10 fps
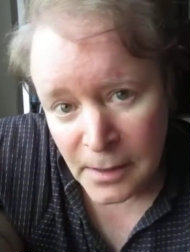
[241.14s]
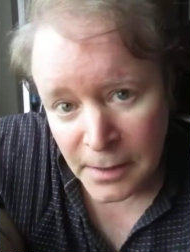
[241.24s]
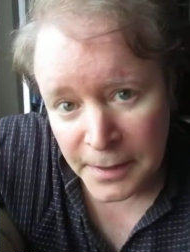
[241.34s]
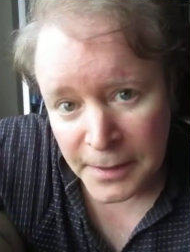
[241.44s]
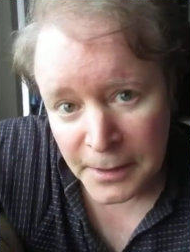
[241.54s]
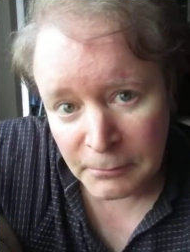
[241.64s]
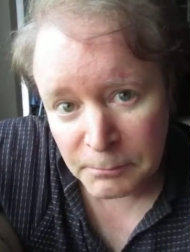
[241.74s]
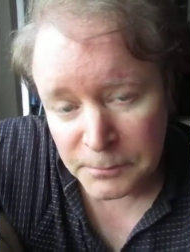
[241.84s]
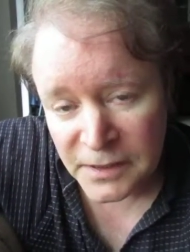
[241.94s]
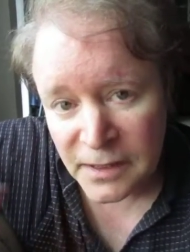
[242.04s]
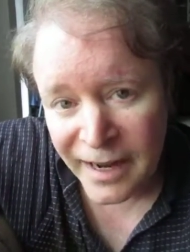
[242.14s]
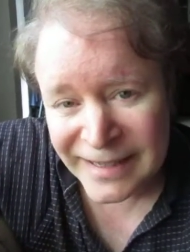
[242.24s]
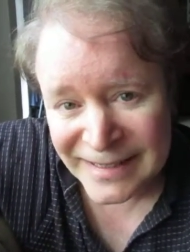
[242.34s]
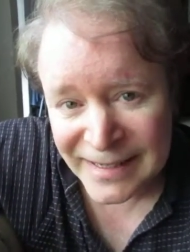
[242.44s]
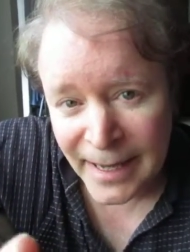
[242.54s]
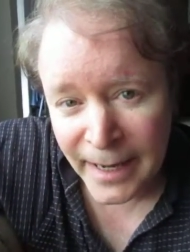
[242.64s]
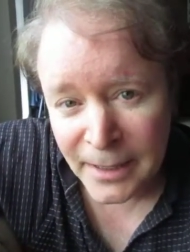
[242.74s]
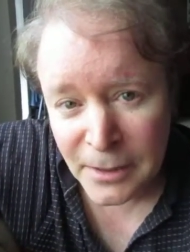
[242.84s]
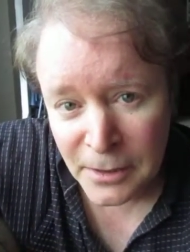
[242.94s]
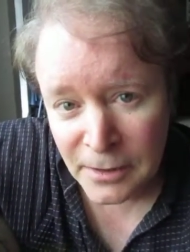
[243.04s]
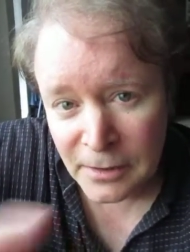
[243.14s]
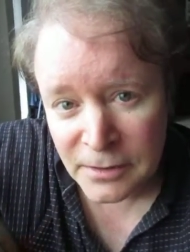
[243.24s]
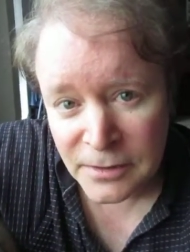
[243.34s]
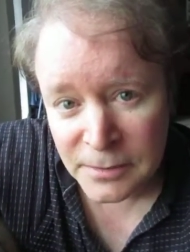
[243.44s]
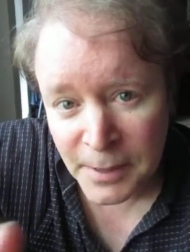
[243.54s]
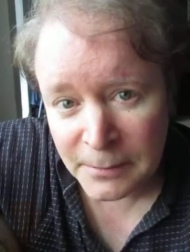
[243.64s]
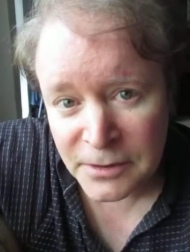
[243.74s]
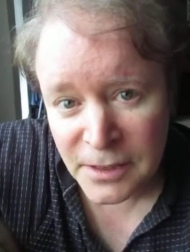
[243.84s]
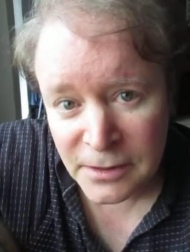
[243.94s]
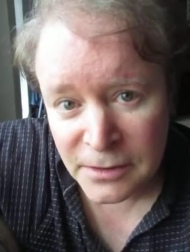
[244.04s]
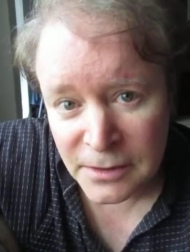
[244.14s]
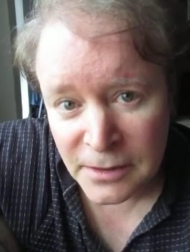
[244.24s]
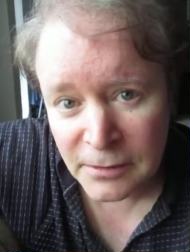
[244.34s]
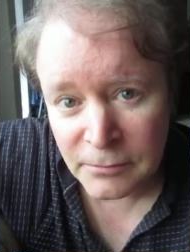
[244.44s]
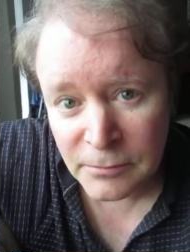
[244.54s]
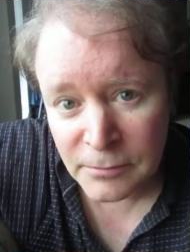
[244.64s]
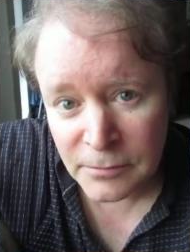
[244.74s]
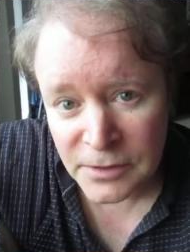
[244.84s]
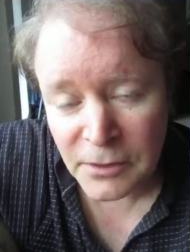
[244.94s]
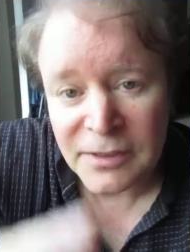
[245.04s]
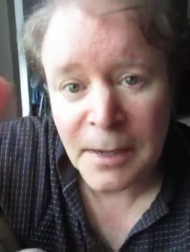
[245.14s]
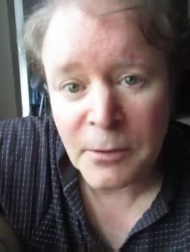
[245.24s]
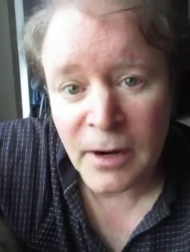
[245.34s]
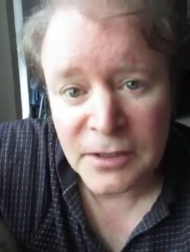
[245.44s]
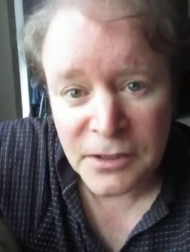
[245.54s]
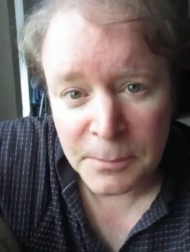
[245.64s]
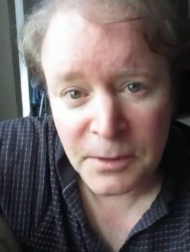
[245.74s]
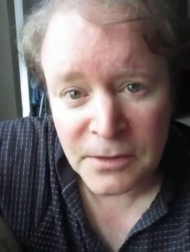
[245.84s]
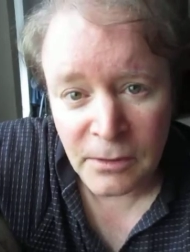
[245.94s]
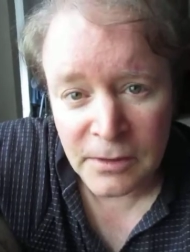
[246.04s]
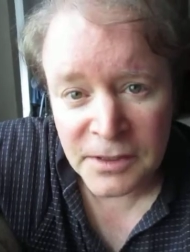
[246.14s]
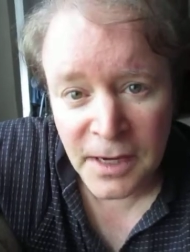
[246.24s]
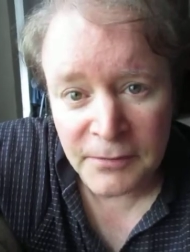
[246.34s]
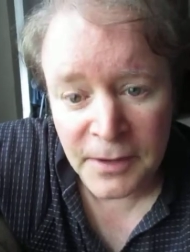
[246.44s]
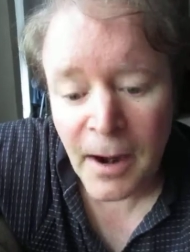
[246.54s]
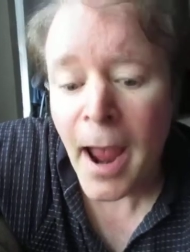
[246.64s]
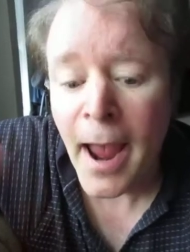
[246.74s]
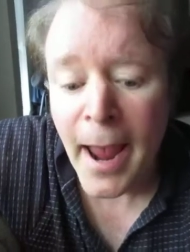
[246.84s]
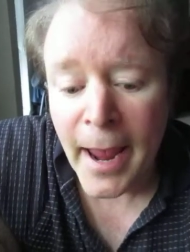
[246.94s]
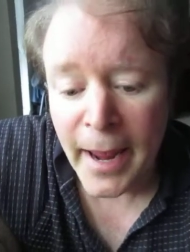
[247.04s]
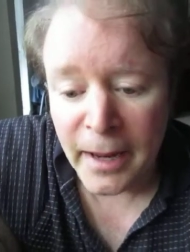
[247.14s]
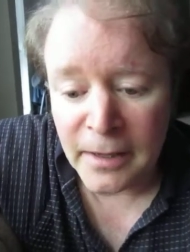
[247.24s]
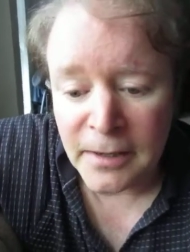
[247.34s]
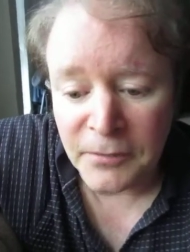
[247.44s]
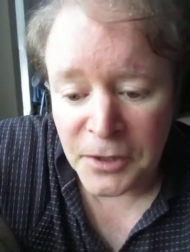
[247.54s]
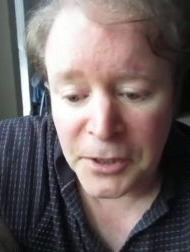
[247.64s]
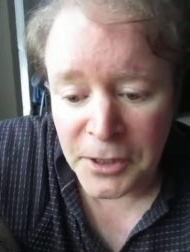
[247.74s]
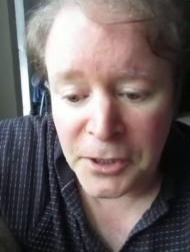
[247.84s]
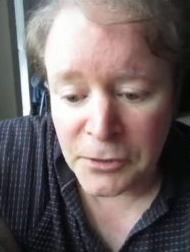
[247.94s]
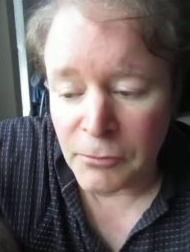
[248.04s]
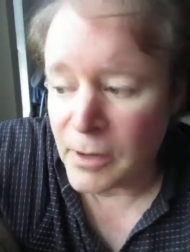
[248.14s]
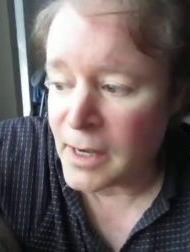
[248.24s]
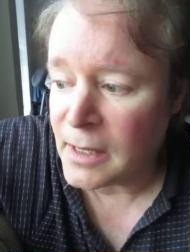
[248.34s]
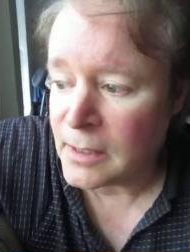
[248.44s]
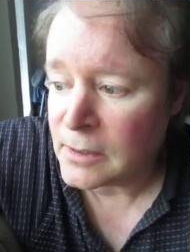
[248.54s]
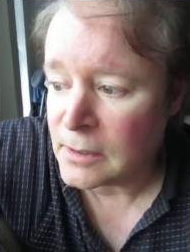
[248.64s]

you know, to die is gain as the Bible says, you know. So accept Christ as your personal and Savior. And if you uh,